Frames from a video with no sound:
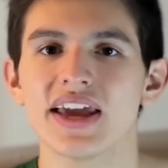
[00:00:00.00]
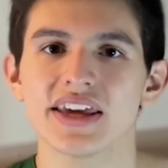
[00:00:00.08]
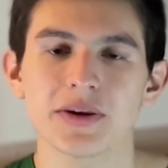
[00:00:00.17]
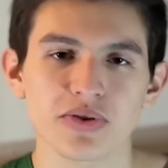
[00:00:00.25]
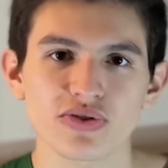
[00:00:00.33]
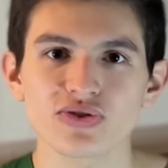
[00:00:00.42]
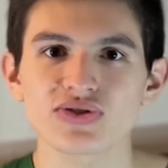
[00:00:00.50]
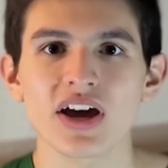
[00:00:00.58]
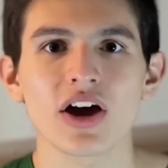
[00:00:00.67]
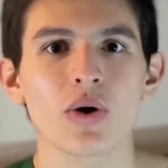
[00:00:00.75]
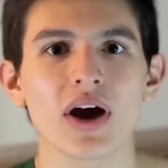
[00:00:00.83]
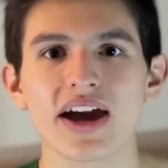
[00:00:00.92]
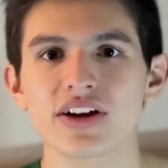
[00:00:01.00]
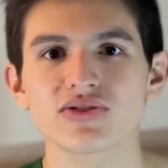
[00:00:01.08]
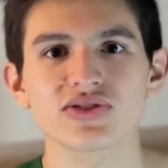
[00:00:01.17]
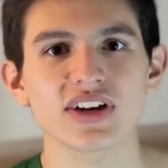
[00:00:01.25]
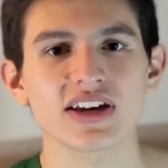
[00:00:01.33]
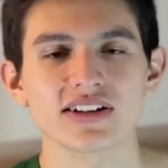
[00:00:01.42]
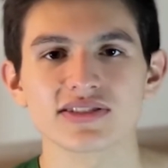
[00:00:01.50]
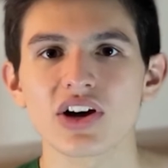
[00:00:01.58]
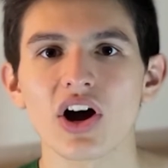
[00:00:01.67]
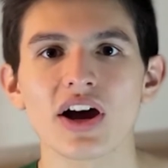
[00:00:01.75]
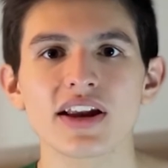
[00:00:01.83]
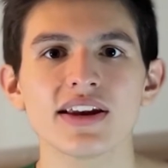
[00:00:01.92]
He produced at Ohio State a
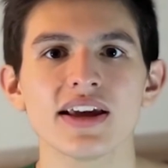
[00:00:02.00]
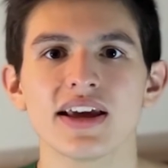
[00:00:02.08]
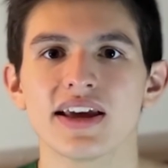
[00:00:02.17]
ton.